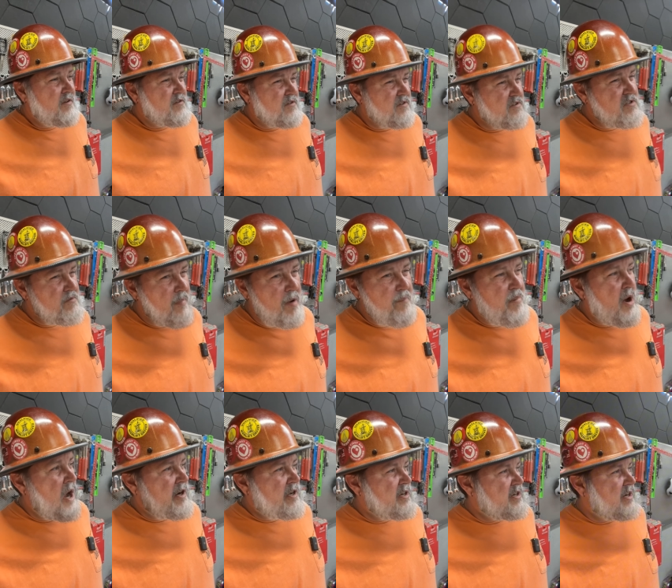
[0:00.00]
It's in my
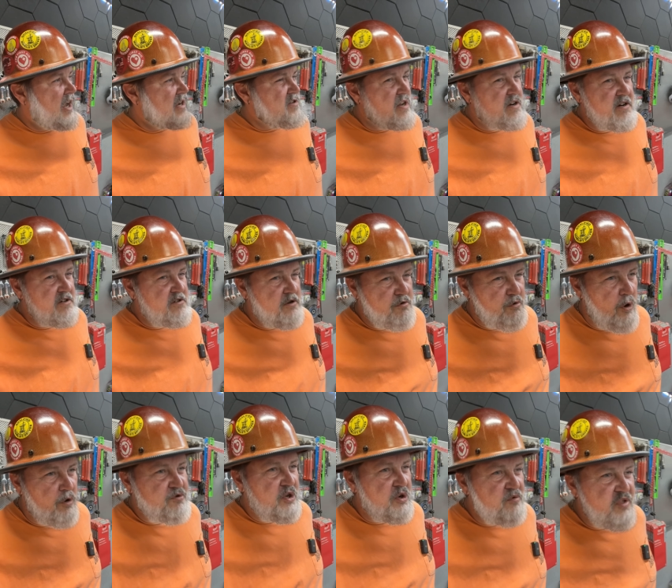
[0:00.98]
pocket in case I need to
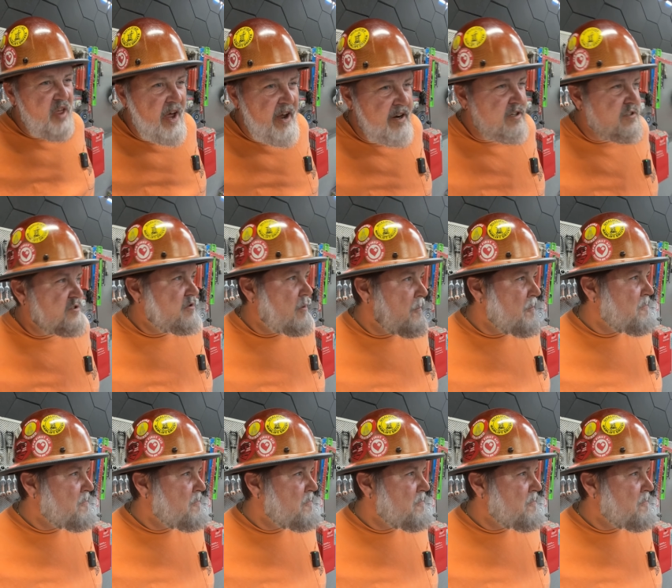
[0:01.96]
throw two things.